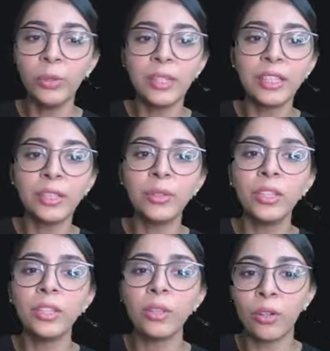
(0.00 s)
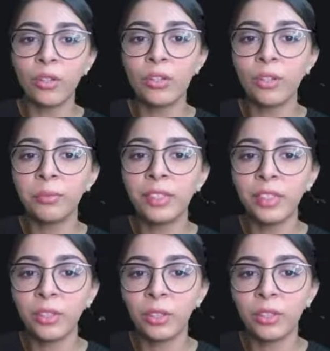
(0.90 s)
it took a longer job than
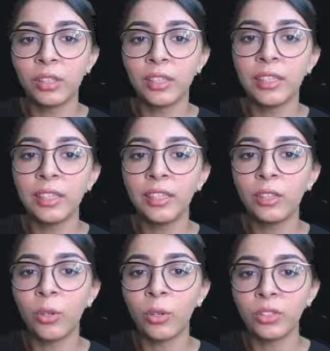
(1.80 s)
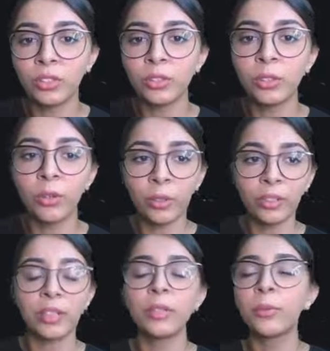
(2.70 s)
the author
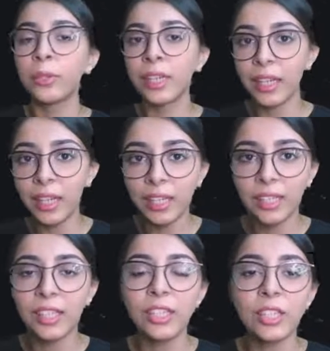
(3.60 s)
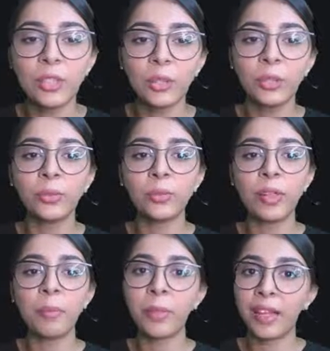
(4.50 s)
thought it would take. So
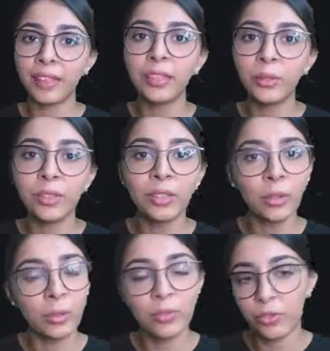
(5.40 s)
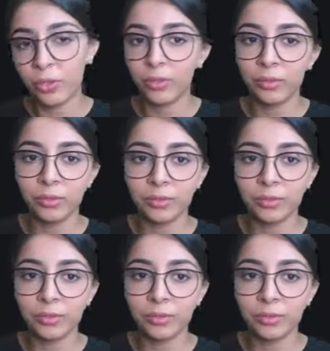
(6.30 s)
packing took a lot of job.